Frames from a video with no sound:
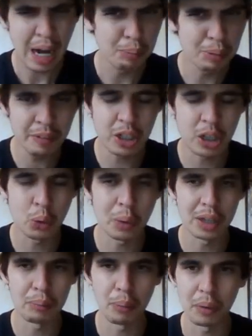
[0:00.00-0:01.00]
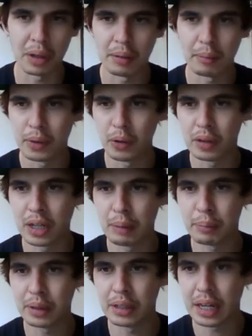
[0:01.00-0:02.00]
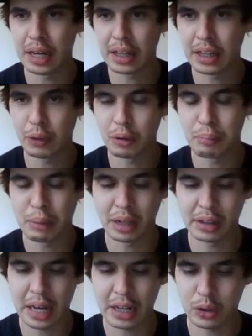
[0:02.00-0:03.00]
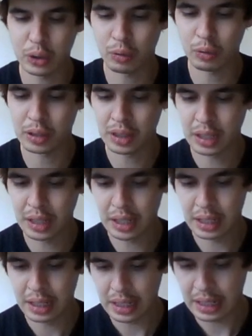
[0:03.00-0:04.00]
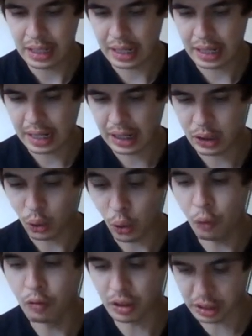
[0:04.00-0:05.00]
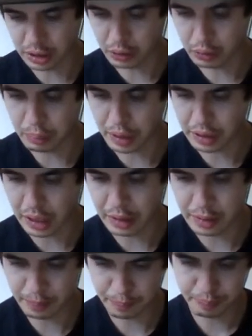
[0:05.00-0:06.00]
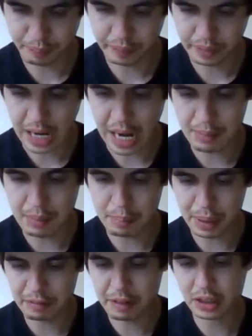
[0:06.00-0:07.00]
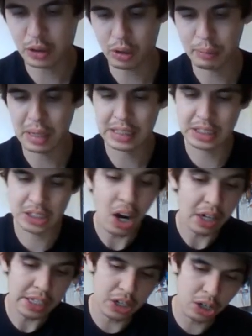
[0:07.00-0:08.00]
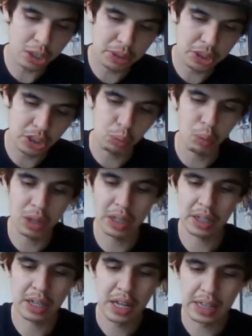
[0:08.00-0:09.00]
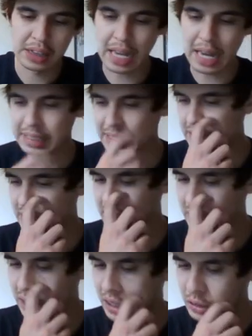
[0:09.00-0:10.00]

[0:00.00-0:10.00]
I believe a Coquitlam boy growing up in the Lower Mainland over on the Lower Mainland. I'm a big fan of Corey Mace. Thought he arguably should have won it last season.